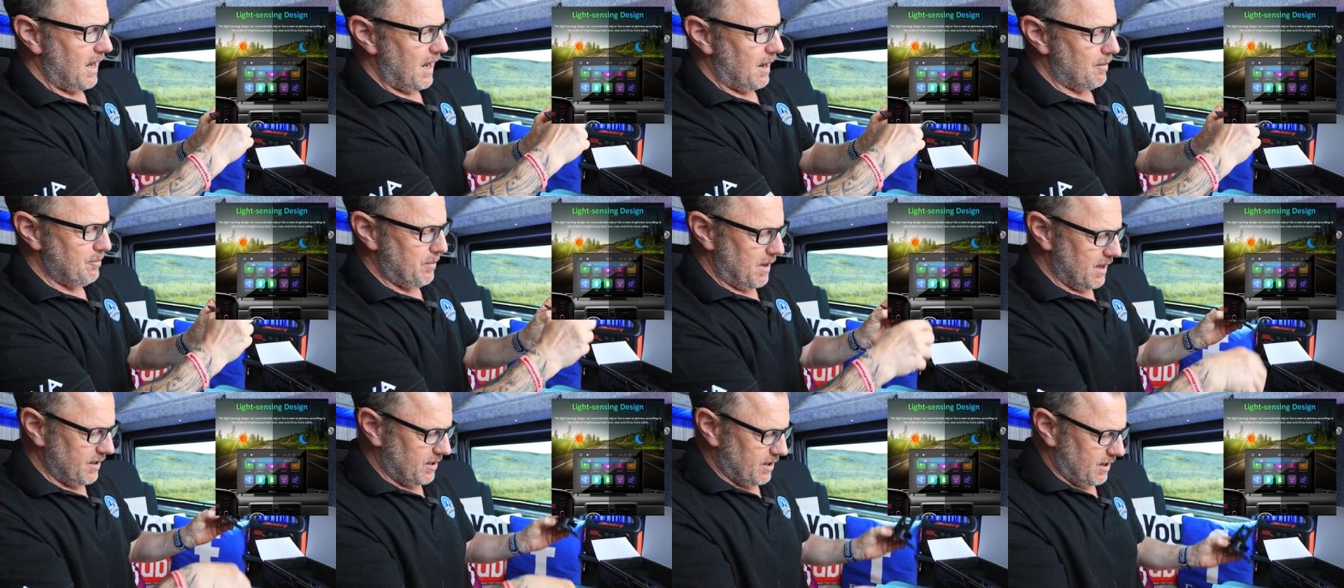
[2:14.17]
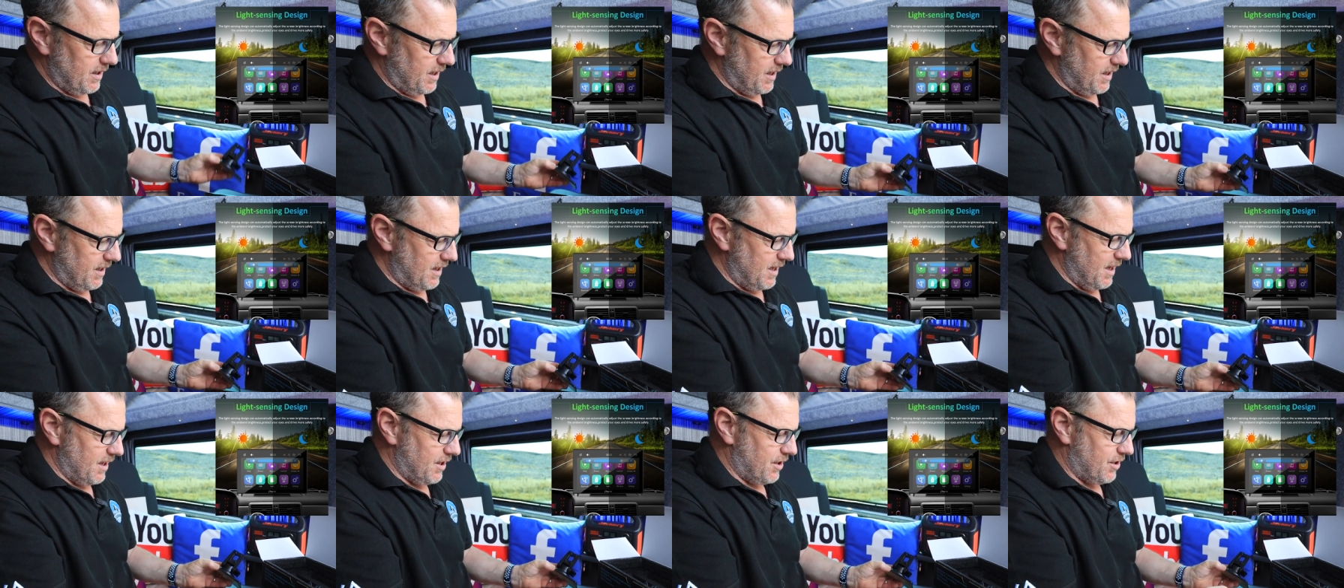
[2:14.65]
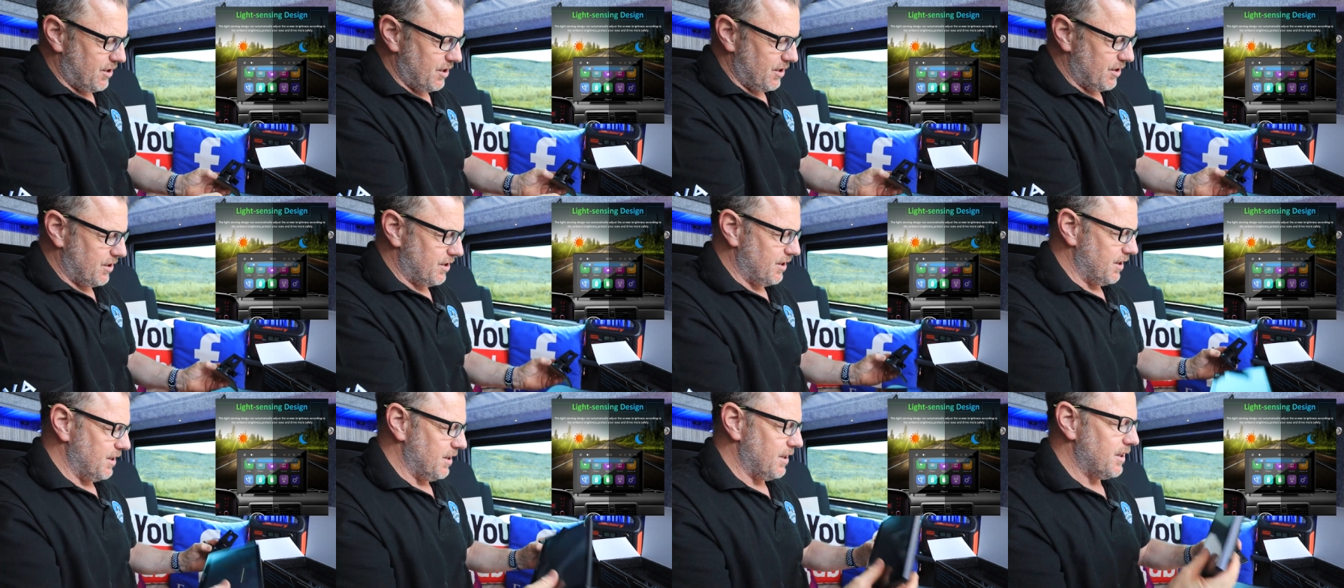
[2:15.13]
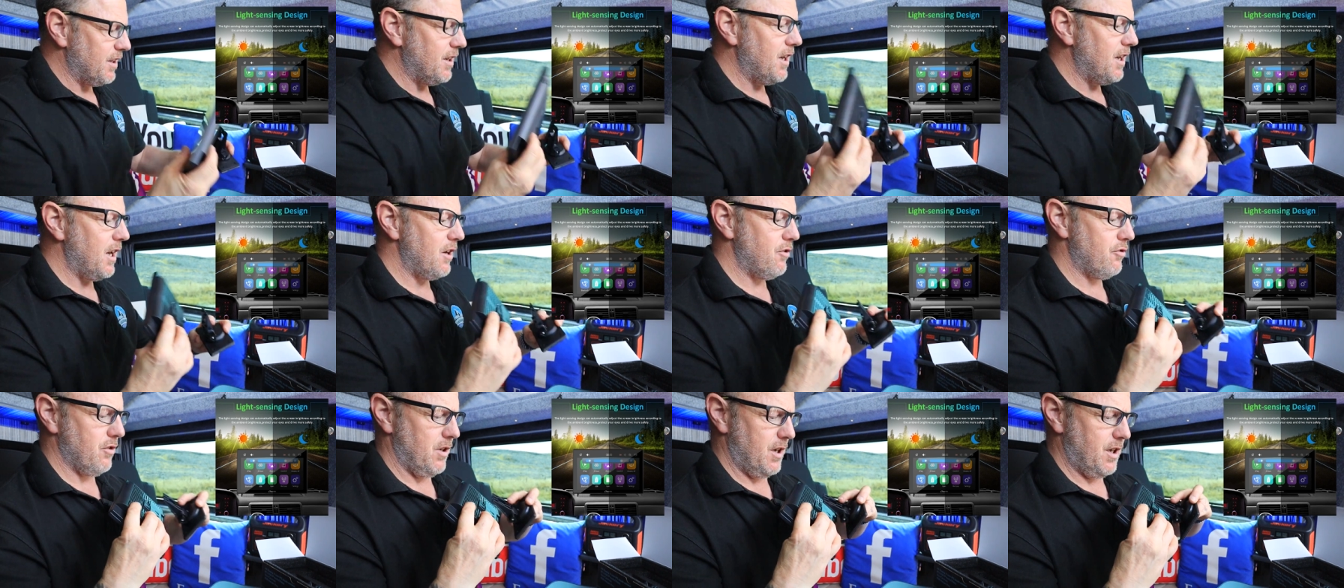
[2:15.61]
And basically this just
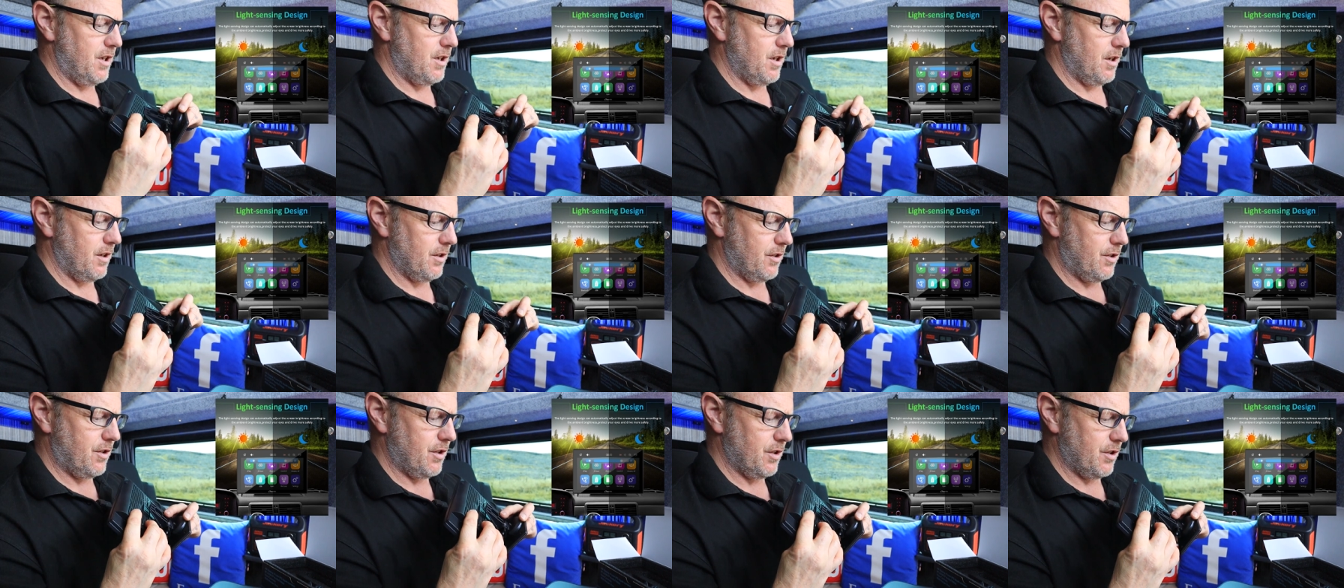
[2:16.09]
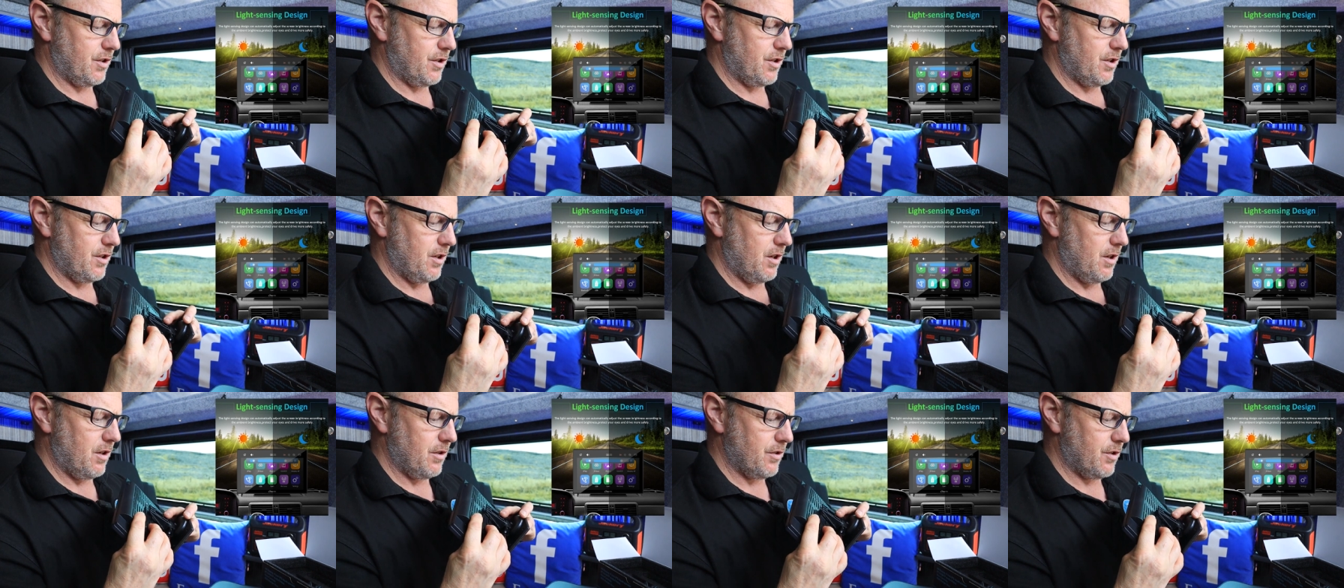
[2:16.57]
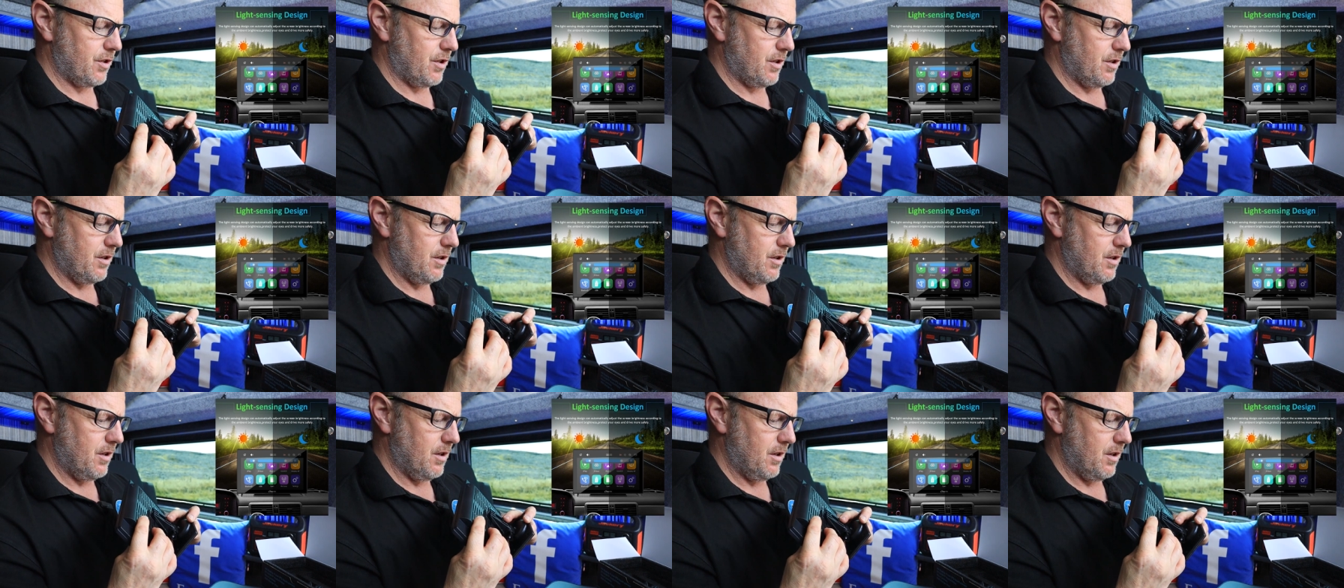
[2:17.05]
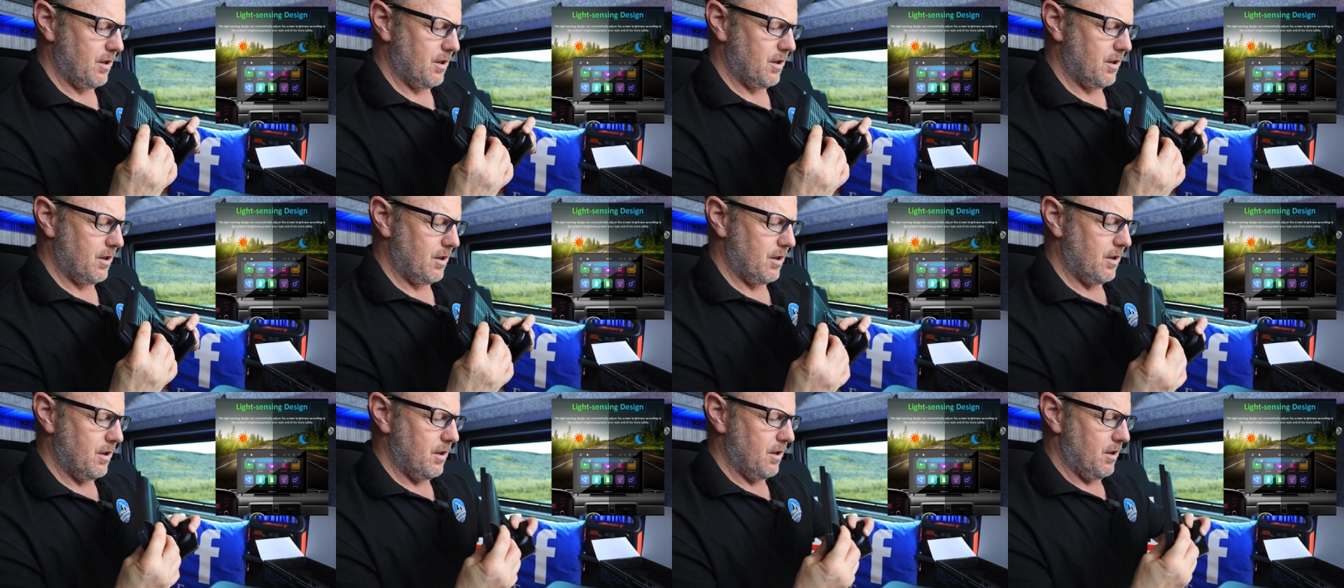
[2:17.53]
literally does just slot
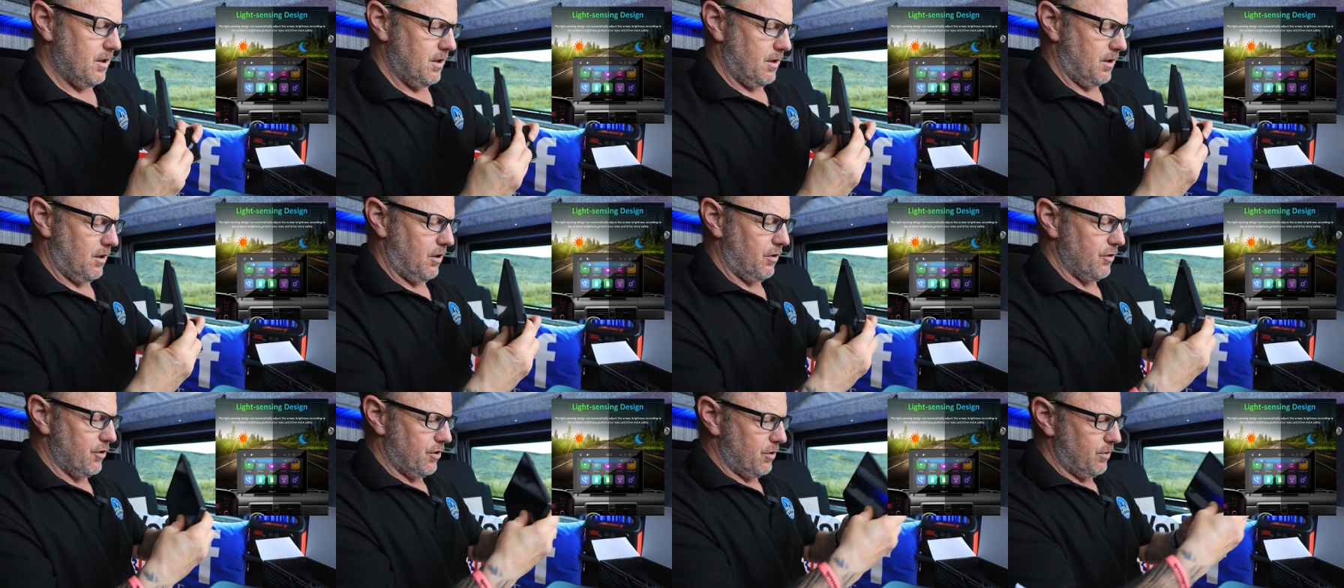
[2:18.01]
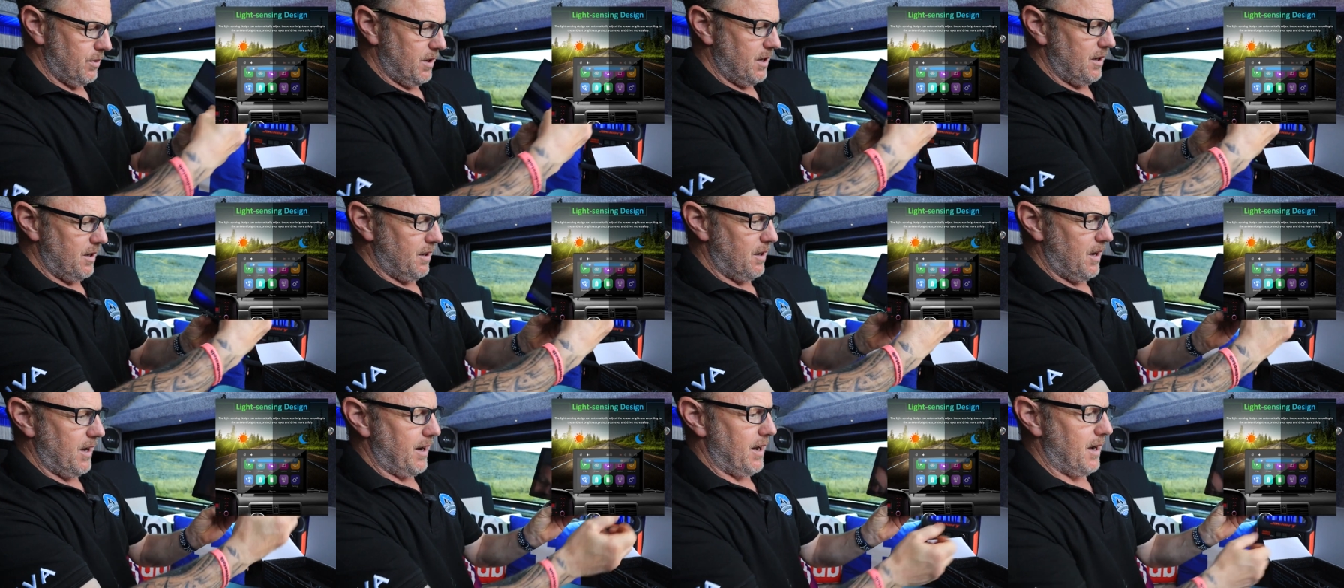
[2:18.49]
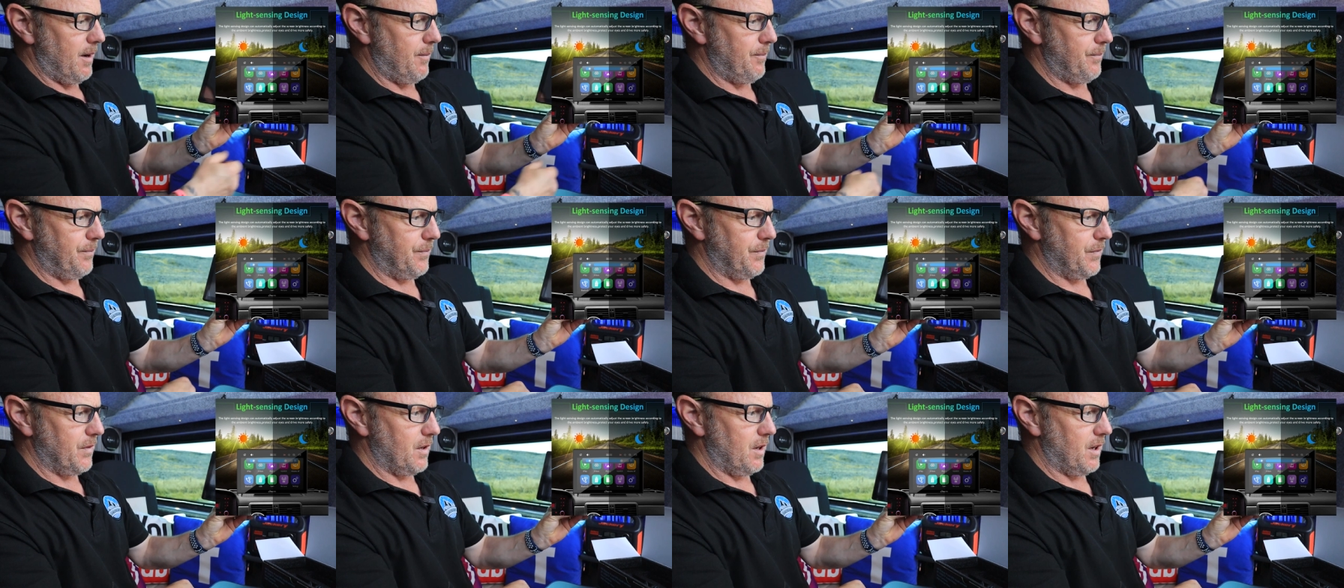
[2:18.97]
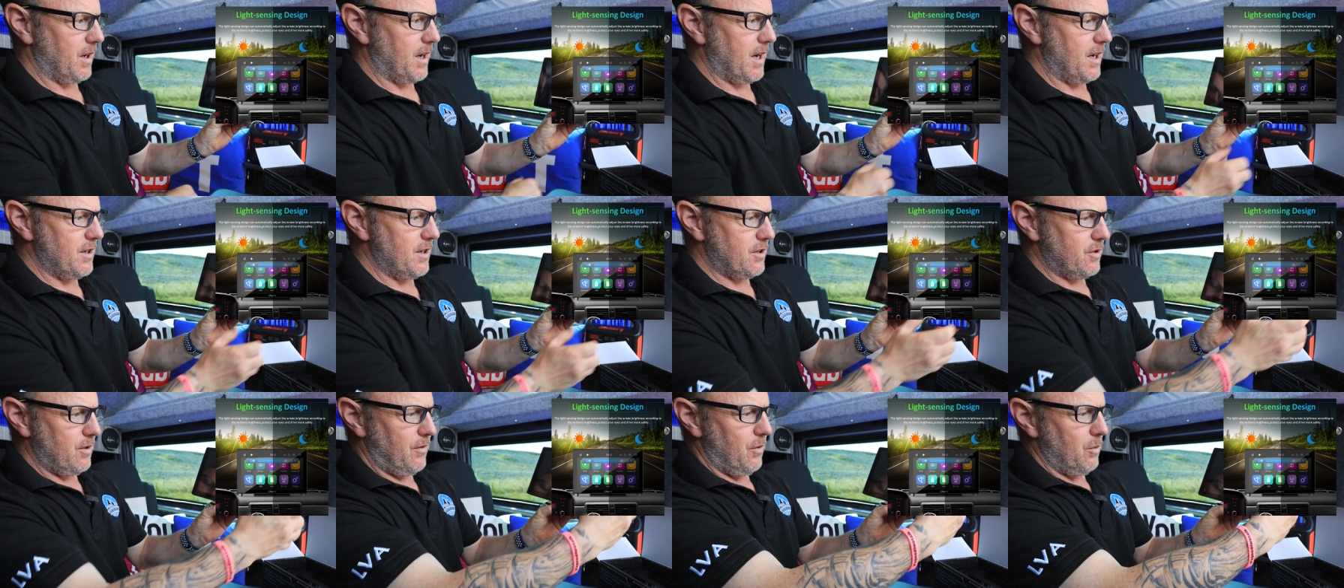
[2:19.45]
onto it like that.
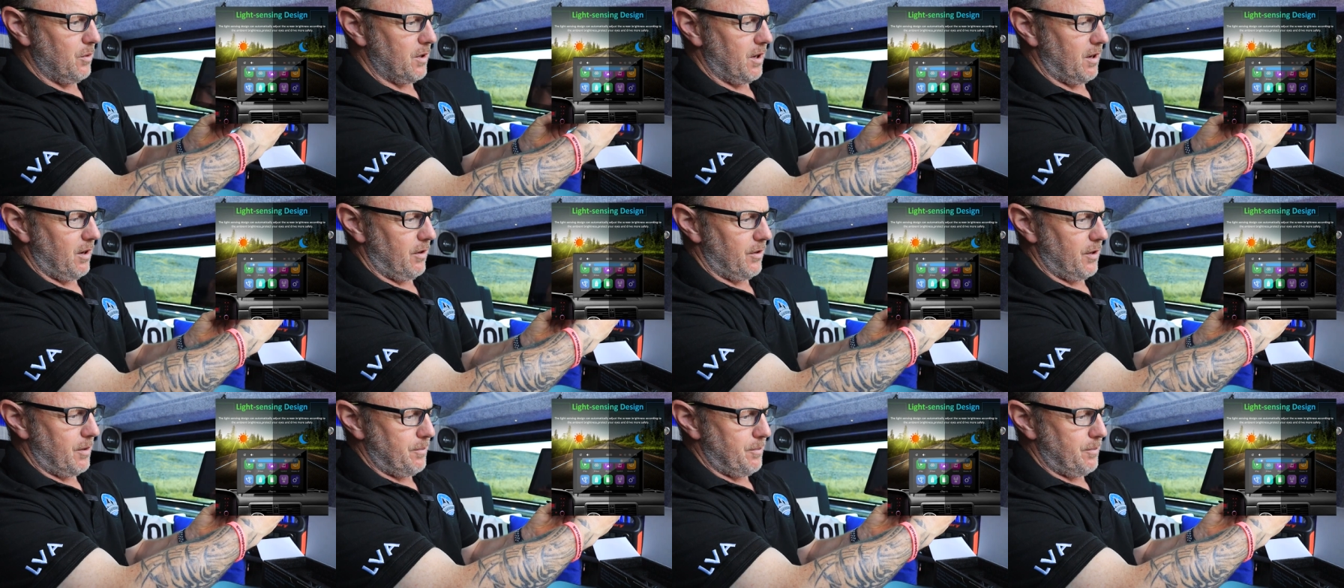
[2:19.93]
Okay, so if you want it on